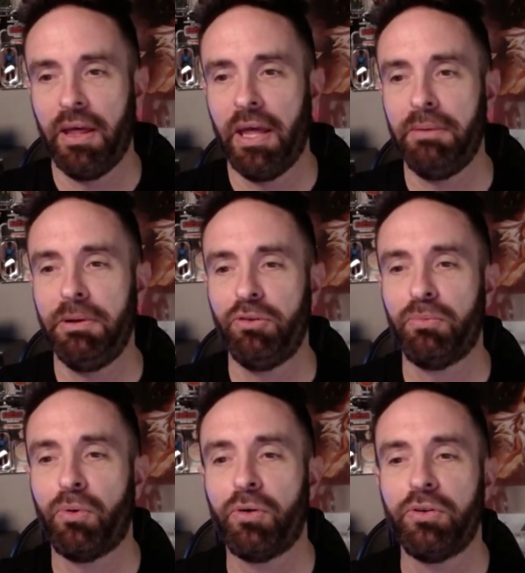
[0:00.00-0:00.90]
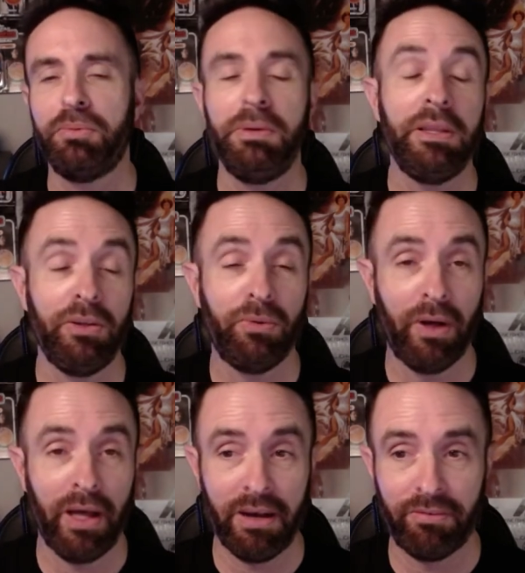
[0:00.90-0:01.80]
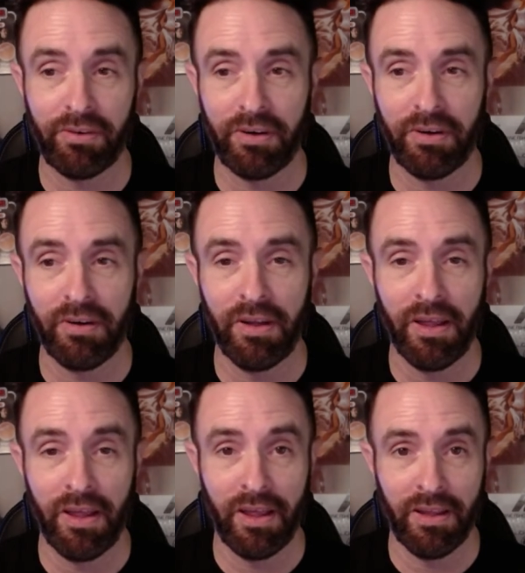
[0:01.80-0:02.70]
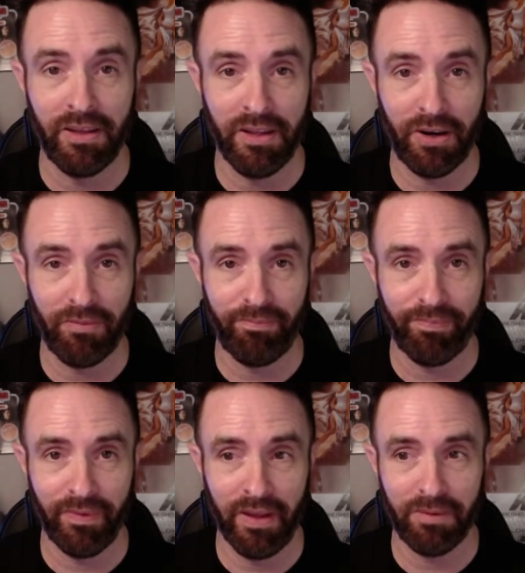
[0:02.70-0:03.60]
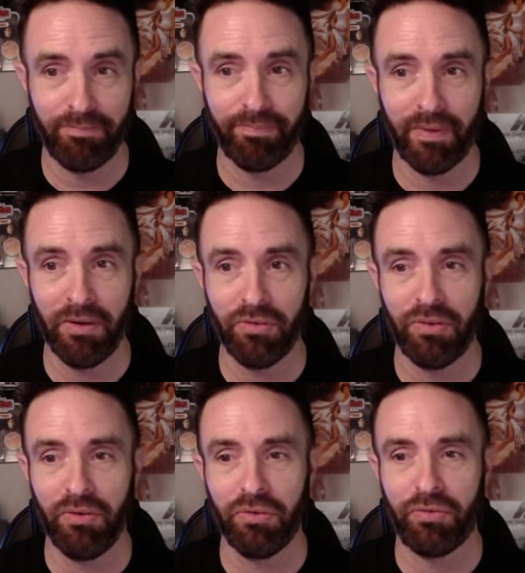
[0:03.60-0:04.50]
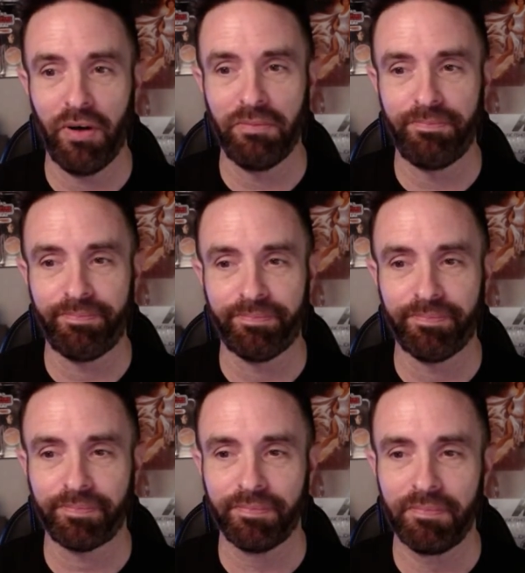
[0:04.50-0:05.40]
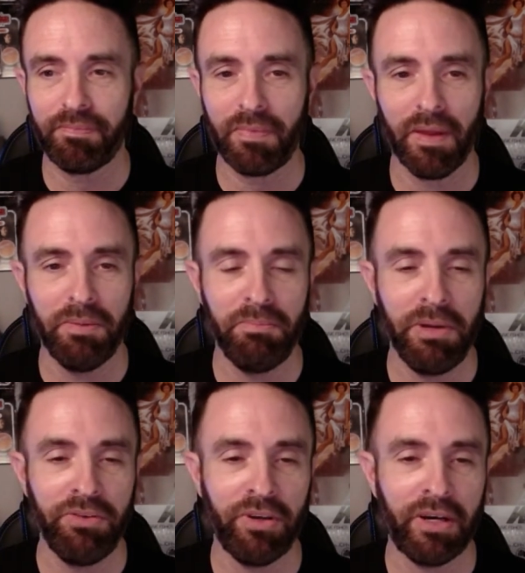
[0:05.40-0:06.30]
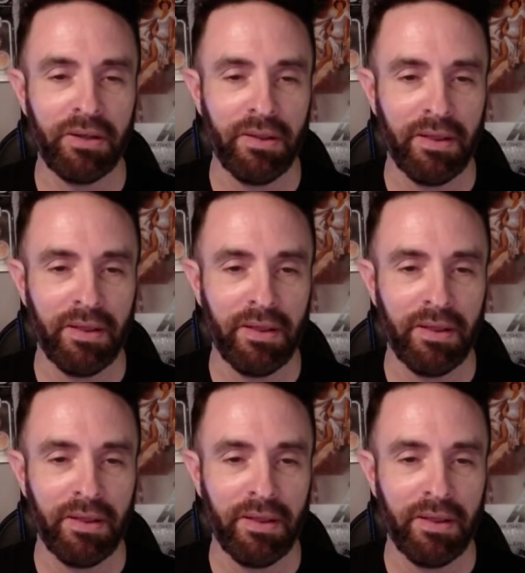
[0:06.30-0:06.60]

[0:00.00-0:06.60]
He means more to me than you will ever know. Yep, it was fun. Minta,